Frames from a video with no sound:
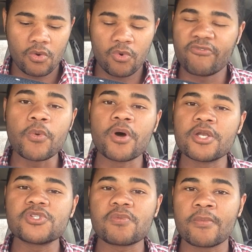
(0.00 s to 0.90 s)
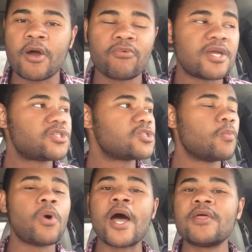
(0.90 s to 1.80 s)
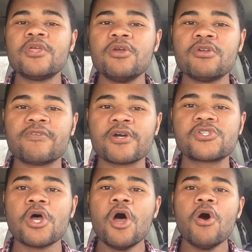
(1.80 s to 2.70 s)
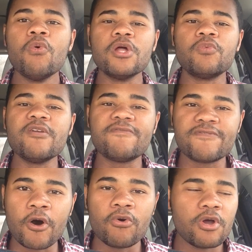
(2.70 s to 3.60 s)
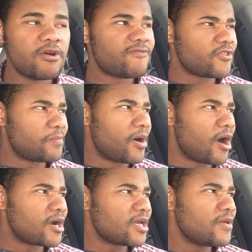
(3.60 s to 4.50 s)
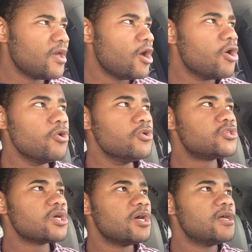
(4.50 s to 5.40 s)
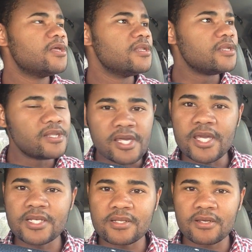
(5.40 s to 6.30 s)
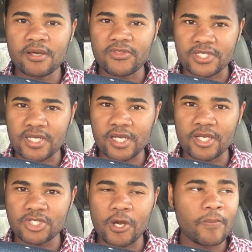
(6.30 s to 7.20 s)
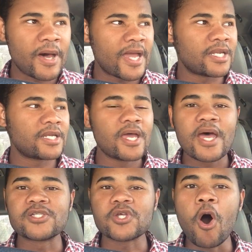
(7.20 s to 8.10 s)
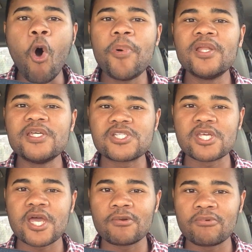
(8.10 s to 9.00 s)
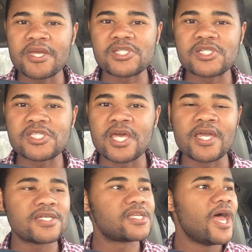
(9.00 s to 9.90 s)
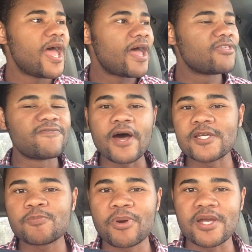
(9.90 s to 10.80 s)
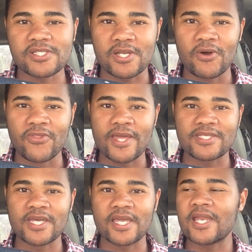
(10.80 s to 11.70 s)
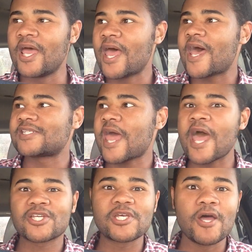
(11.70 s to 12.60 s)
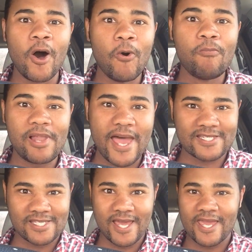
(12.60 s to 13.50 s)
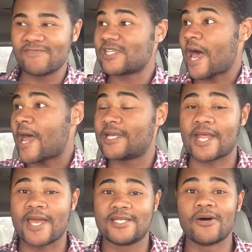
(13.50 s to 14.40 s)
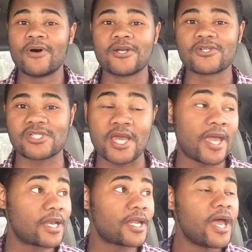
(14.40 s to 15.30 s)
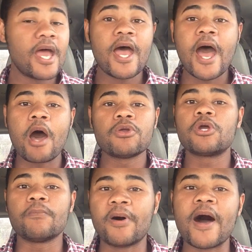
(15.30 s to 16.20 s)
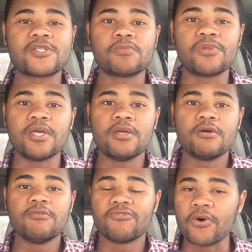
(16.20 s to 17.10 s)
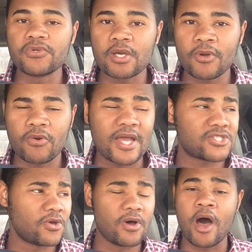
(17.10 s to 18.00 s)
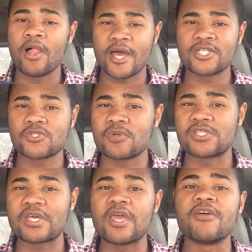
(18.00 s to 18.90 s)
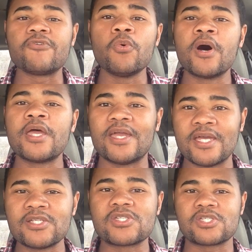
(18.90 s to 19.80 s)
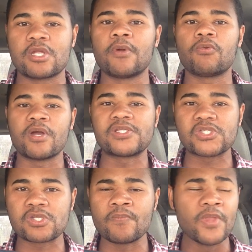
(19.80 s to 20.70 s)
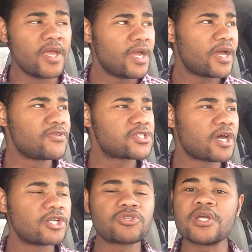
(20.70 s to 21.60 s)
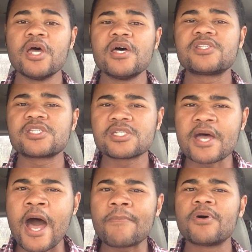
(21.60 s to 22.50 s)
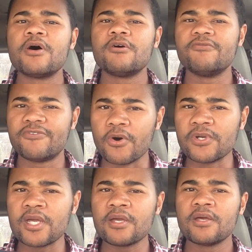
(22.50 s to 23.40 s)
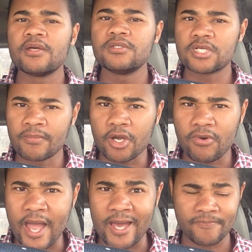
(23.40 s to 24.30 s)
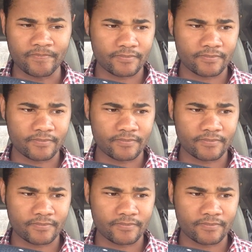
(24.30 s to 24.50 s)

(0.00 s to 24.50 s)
if we want to do something about racism, why in the universe would we vote for the party whose lead of the ticket, Joe Biden, has openly said racist things, and the vice president on that ticket has actually owned black slaves? I don't understand how you could possibly vote Democrat. So all I just want to say, if you want to end systemic racism in this country, stop voting Democrat.